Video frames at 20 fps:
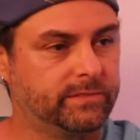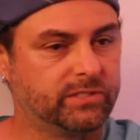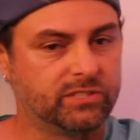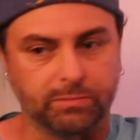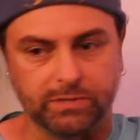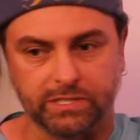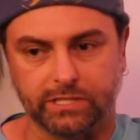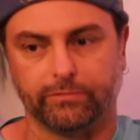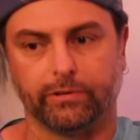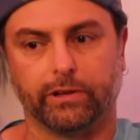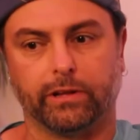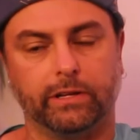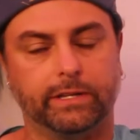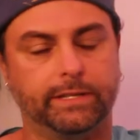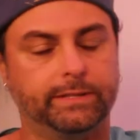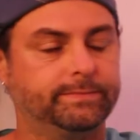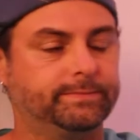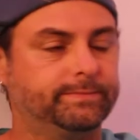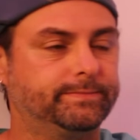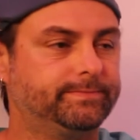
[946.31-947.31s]
specifically
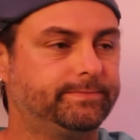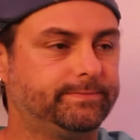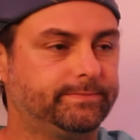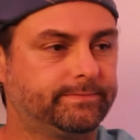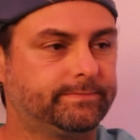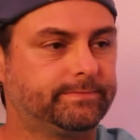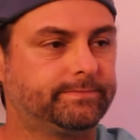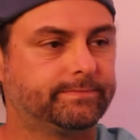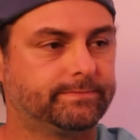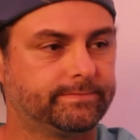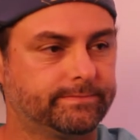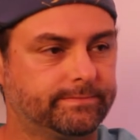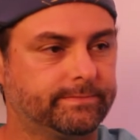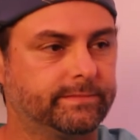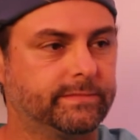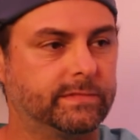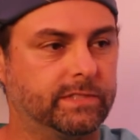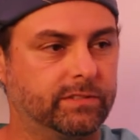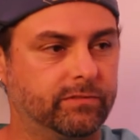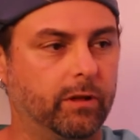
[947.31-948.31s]
awesome.